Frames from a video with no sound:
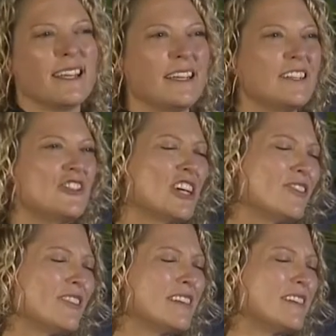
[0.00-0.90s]
and it
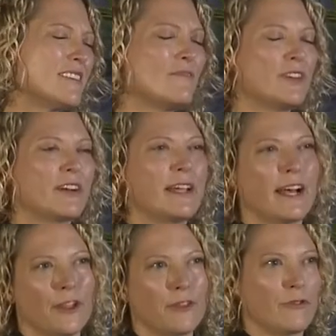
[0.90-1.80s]
generally isn't very
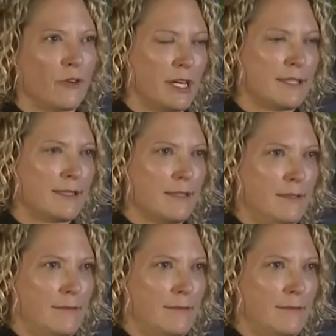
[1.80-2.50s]
healthy for us.